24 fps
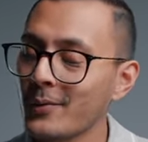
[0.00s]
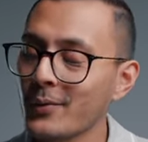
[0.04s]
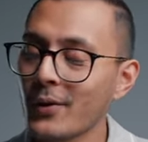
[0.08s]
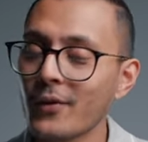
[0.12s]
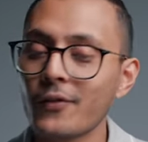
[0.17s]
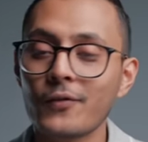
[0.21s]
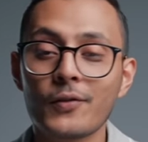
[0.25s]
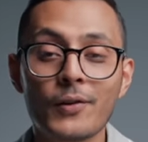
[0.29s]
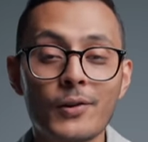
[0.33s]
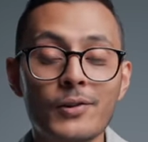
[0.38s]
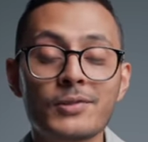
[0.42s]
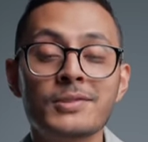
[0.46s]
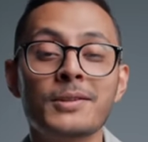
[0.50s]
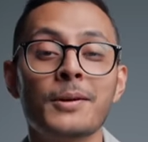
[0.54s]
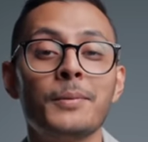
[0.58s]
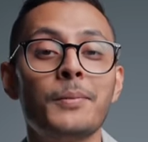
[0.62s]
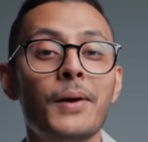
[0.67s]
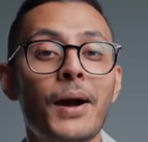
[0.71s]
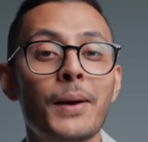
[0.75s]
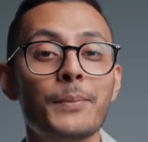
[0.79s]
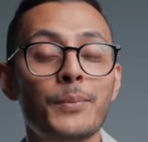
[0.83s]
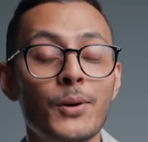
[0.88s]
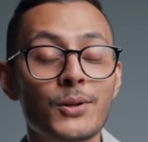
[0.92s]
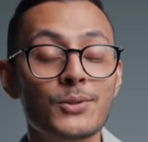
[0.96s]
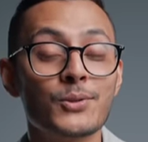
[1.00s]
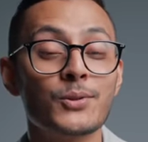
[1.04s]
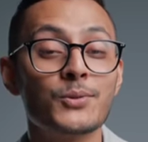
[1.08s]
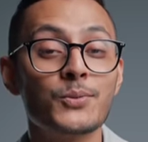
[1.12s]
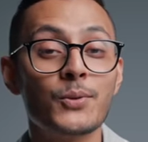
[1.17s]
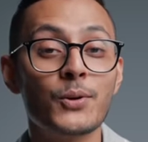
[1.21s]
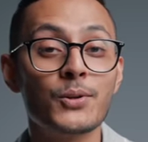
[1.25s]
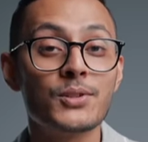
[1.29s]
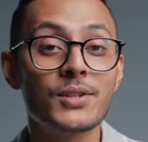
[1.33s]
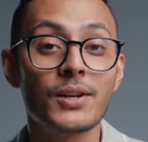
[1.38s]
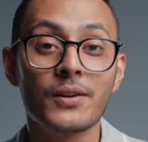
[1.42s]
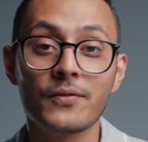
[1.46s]
refuse to buy bottled
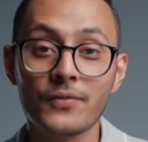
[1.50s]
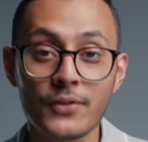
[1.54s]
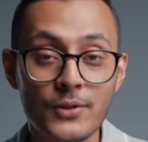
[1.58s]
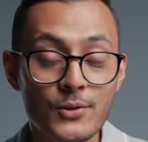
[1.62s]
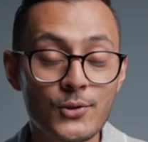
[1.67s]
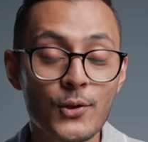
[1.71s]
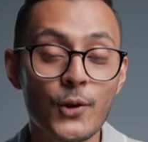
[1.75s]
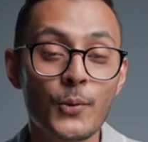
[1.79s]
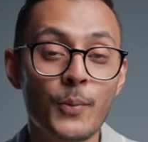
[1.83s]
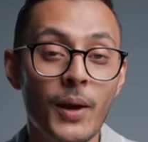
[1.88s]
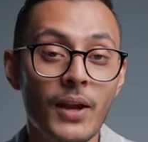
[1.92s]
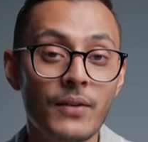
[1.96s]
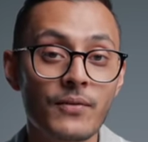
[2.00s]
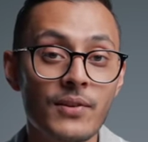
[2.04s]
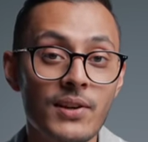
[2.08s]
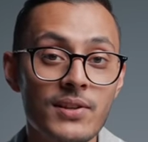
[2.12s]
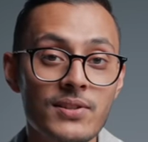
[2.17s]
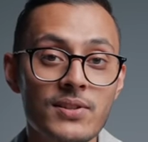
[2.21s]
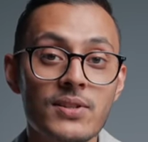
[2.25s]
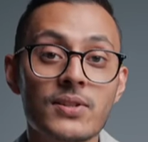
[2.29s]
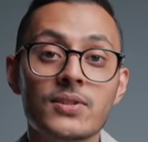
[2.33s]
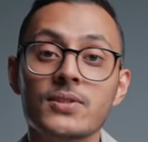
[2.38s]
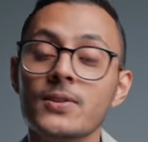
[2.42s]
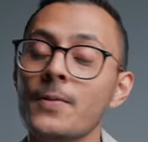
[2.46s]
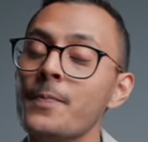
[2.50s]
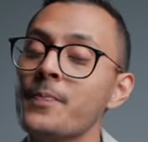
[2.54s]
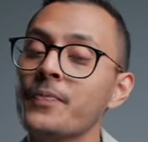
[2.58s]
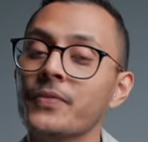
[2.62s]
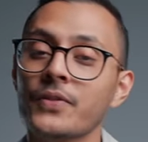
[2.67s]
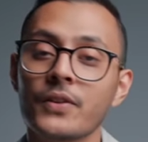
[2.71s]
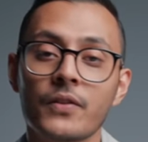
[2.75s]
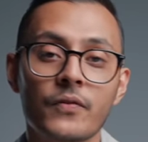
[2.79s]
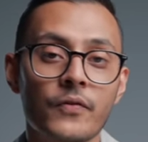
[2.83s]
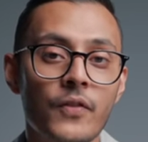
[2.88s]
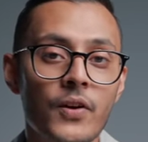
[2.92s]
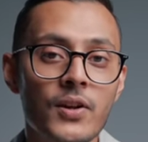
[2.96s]
water for two main reasons.
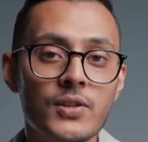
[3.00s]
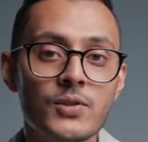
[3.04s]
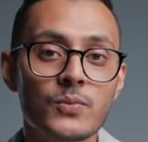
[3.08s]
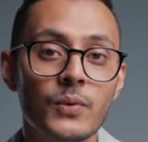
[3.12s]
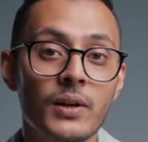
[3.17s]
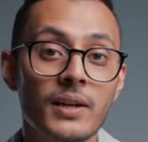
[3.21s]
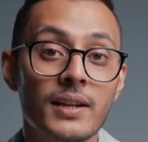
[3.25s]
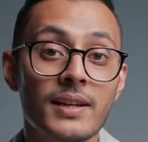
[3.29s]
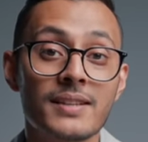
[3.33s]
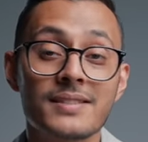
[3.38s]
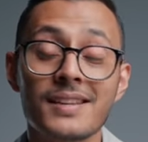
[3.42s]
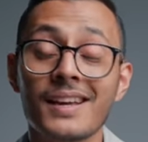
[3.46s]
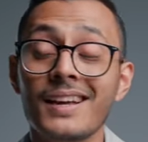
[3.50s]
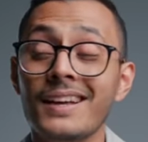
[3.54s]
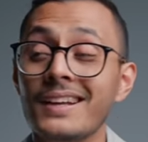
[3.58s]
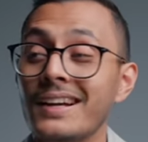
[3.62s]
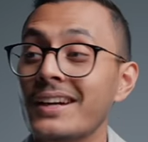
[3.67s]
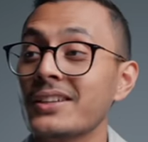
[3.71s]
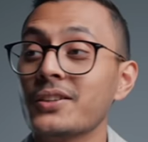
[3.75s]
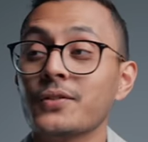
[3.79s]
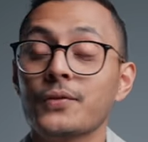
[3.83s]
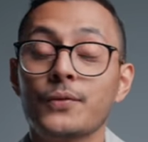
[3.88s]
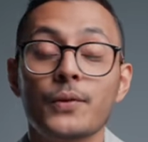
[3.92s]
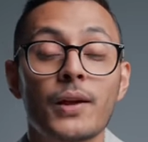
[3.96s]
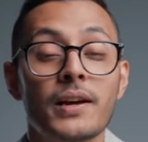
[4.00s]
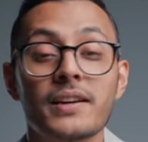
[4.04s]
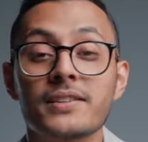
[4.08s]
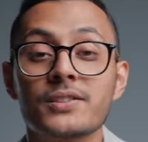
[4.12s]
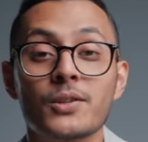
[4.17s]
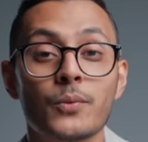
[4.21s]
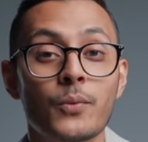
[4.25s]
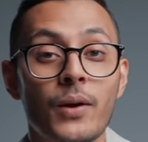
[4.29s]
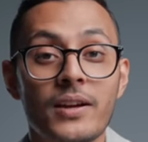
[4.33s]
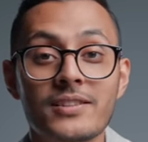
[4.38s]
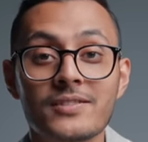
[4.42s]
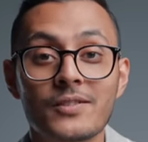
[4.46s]
The first one is I just feel like it's
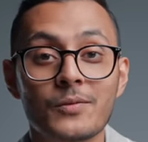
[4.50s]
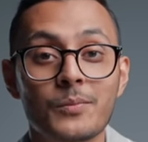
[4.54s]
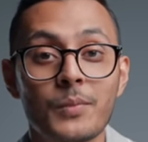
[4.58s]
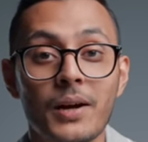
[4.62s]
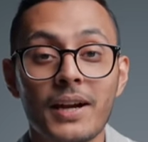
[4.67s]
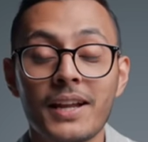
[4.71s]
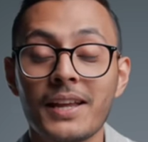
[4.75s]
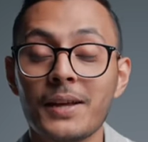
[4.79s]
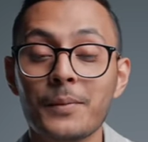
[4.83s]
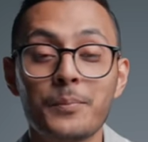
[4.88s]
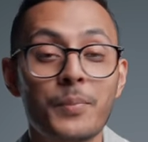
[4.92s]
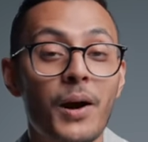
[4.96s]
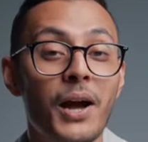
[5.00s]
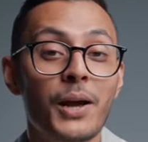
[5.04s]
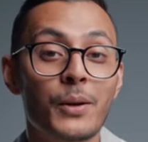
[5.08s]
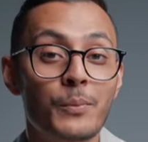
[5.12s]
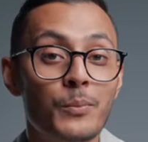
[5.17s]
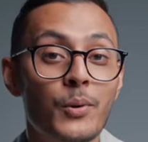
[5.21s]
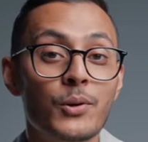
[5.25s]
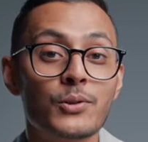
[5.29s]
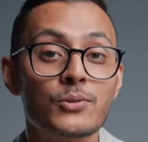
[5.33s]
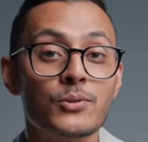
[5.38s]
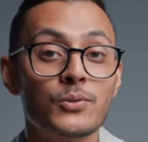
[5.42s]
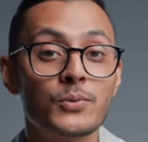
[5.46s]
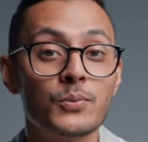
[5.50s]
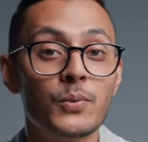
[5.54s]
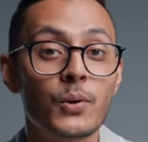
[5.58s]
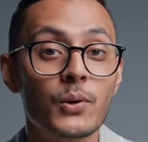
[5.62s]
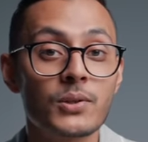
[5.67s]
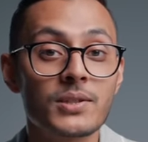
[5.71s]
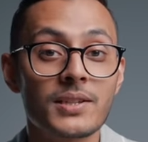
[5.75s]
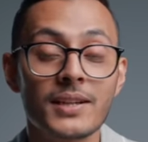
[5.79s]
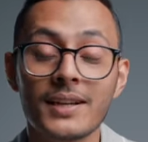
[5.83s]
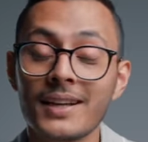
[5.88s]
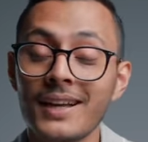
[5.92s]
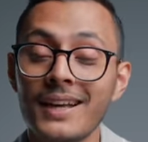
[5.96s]
a waste of money buying bottled
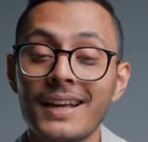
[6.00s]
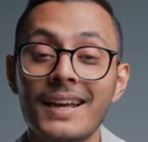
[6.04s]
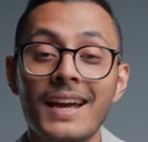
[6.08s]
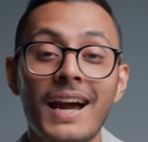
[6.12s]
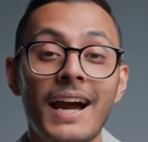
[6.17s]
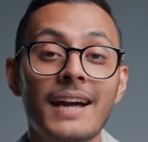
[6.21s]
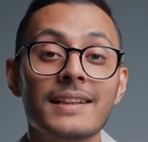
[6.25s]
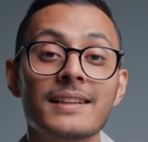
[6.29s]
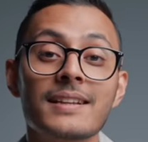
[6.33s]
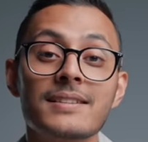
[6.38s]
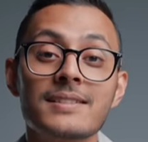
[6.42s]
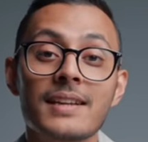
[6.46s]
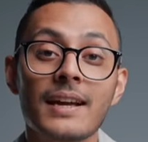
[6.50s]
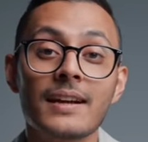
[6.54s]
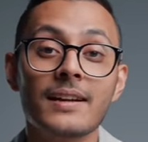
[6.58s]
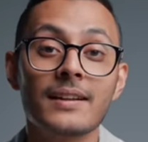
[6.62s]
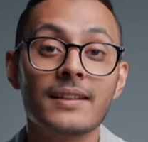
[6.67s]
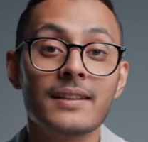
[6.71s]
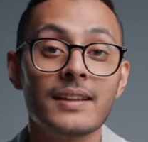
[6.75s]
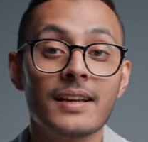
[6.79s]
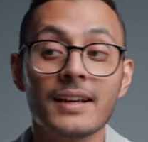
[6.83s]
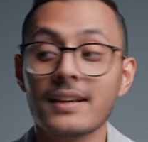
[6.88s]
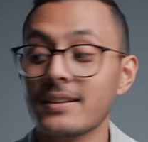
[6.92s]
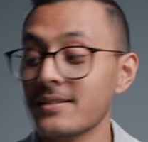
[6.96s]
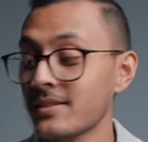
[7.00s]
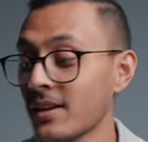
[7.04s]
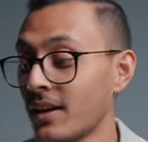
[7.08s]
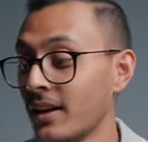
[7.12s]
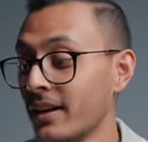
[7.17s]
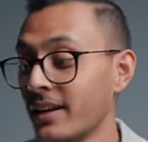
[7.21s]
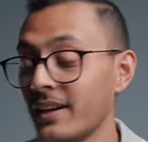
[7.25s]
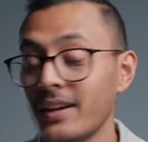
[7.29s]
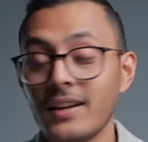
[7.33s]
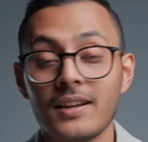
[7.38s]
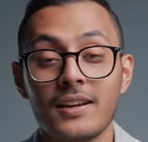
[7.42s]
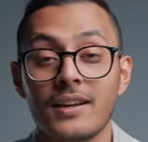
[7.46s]
water. And the second thing is
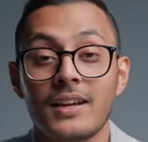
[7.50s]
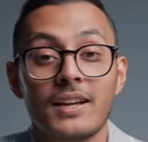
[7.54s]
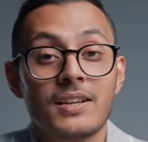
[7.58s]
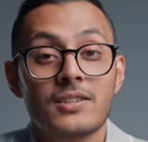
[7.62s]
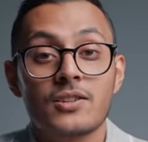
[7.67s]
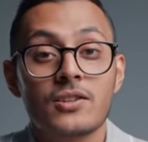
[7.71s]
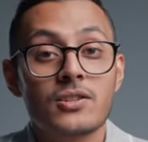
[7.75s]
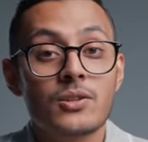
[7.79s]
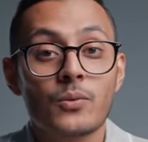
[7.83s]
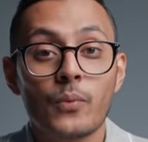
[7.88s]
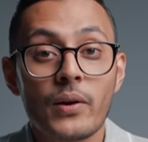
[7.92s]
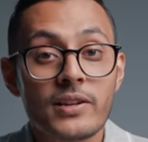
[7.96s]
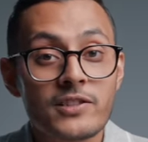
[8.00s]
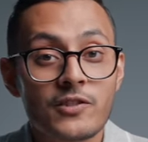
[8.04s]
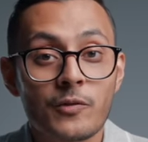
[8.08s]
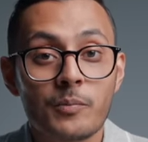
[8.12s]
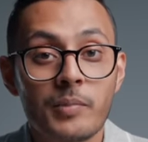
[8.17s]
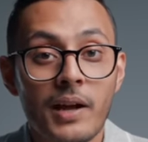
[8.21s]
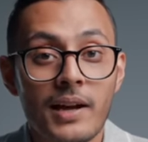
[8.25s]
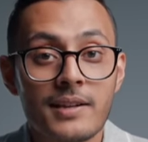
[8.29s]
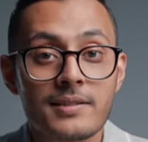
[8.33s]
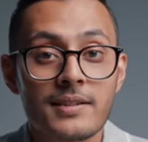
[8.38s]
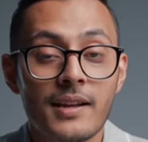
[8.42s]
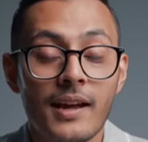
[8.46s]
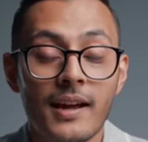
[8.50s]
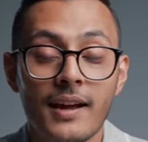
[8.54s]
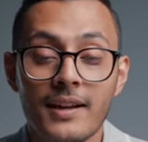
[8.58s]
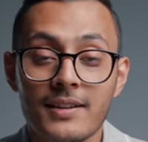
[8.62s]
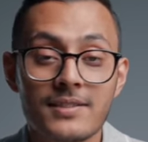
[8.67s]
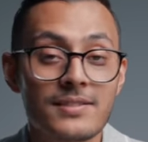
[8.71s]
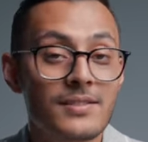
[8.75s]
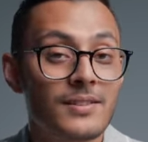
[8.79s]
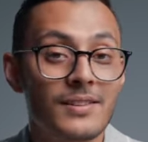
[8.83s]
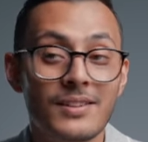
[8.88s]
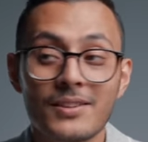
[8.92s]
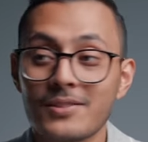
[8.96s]
it's just a waste of plastic.
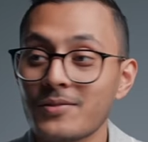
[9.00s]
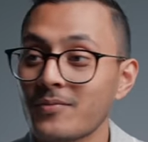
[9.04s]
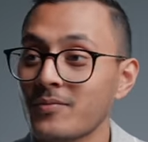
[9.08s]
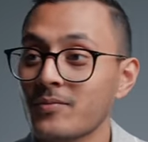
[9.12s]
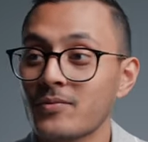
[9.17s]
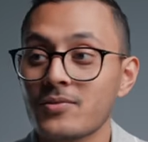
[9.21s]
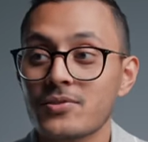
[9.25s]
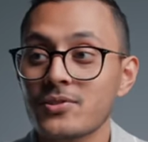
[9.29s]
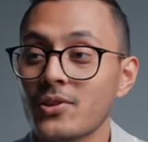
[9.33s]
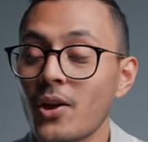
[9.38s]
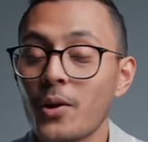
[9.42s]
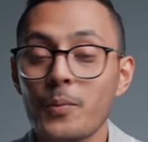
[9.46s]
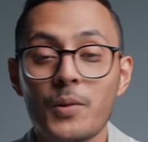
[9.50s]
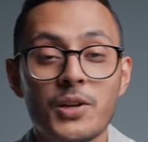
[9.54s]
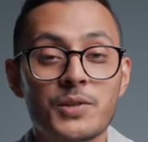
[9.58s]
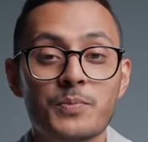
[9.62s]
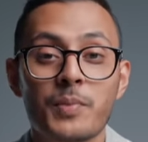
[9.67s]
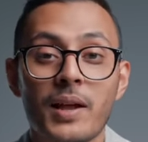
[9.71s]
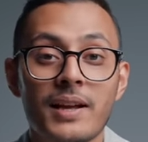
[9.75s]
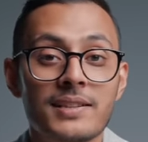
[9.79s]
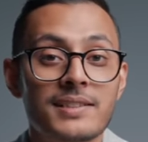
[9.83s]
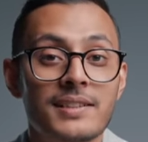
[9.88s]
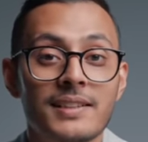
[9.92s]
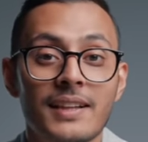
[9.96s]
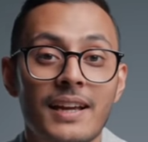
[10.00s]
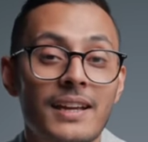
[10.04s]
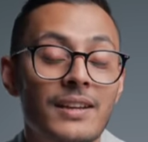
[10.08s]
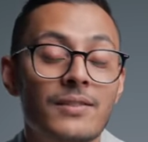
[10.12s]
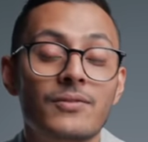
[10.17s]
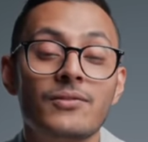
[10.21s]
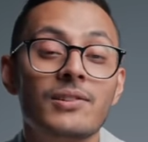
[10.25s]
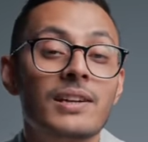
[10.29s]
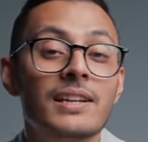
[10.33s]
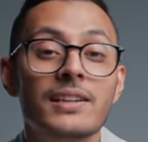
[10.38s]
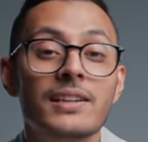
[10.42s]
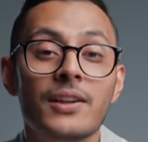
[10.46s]
It's, it's, so much plastic that you
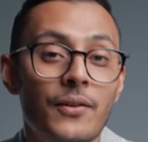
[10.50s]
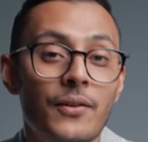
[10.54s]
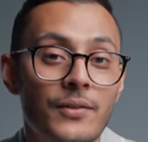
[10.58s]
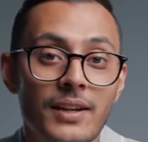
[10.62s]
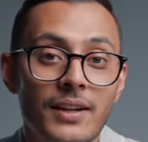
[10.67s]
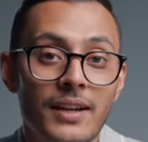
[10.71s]
really don't